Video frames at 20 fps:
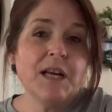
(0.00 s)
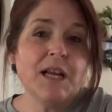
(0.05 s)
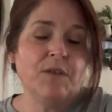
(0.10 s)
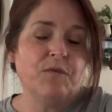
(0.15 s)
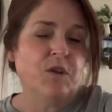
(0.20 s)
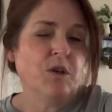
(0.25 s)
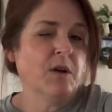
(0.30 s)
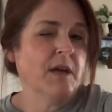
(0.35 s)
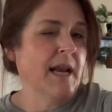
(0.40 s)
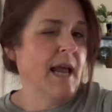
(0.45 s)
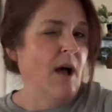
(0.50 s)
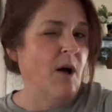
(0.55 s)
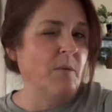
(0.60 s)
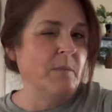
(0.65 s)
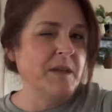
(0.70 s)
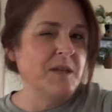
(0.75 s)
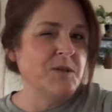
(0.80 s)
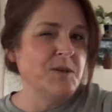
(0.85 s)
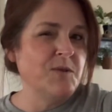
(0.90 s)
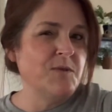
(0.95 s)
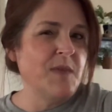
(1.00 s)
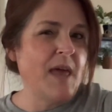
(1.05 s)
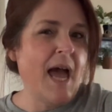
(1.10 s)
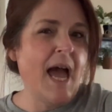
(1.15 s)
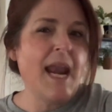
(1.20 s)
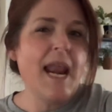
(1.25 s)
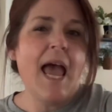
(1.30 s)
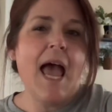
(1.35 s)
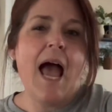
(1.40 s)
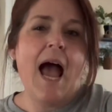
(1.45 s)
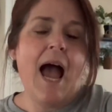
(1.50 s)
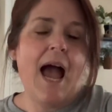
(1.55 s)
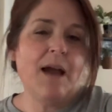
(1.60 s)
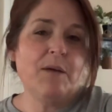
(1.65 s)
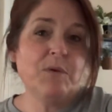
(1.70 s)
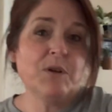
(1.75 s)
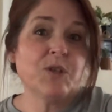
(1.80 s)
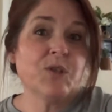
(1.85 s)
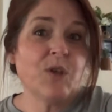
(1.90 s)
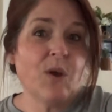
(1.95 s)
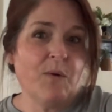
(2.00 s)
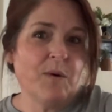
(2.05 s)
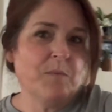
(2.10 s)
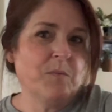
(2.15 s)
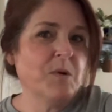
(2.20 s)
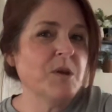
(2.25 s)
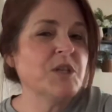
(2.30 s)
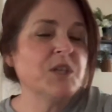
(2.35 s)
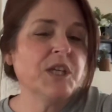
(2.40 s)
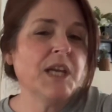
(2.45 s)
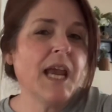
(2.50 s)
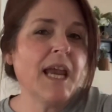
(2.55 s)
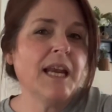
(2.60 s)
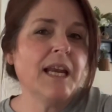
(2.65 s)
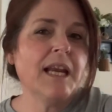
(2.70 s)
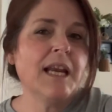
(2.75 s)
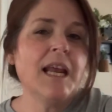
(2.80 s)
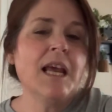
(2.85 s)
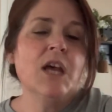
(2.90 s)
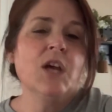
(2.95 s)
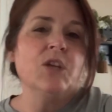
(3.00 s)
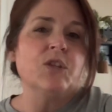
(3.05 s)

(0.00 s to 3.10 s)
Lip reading: If you could help me do that, I would so appreciate it.